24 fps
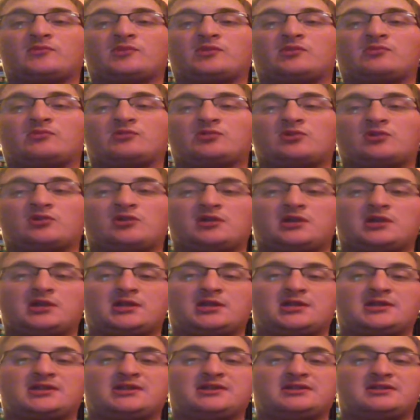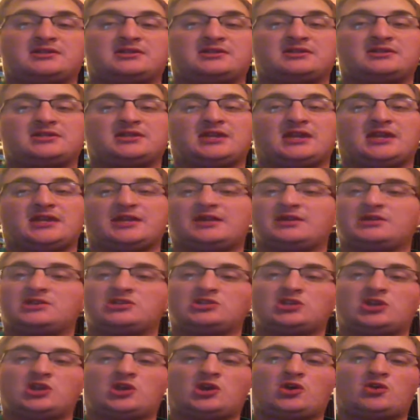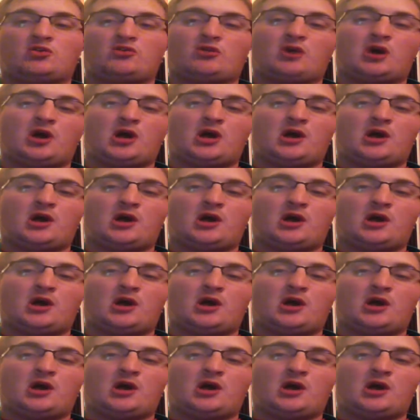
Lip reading: recording of the day today. So,